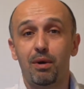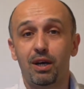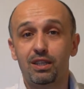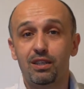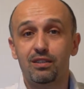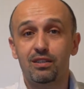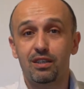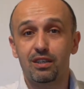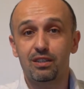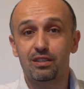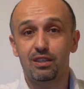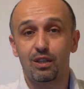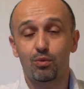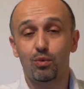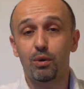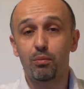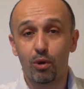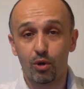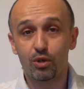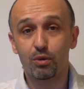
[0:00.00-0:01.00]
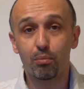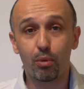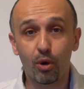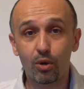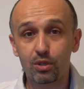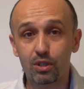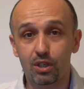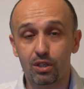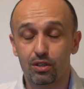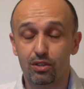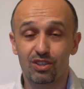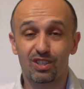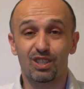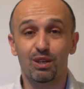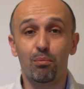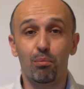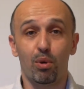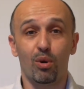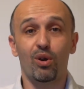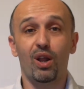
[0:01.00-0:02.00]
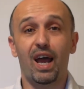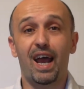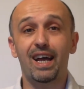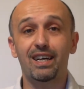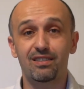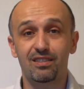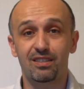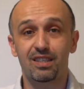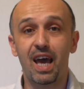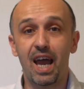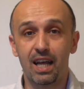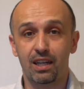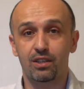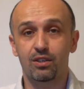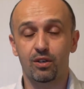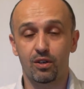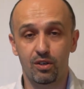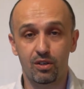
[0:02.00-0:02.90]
other things that were more important. Simple as that.